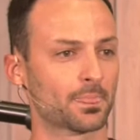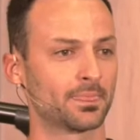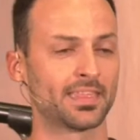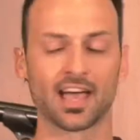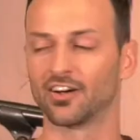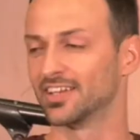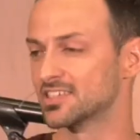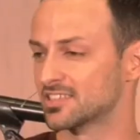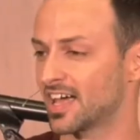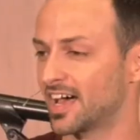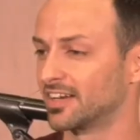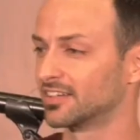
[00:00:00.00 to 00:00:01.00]
Now, is
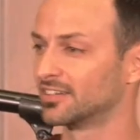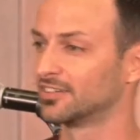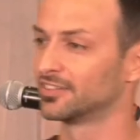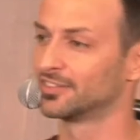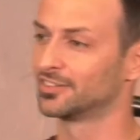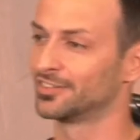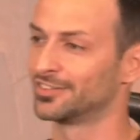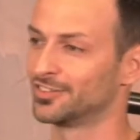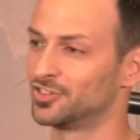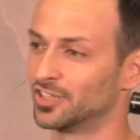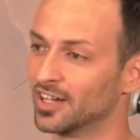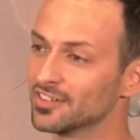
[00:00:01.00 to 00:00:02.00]
that
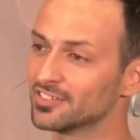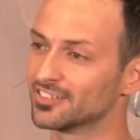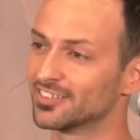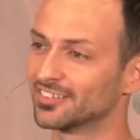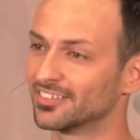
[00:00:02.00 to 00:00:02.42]
just?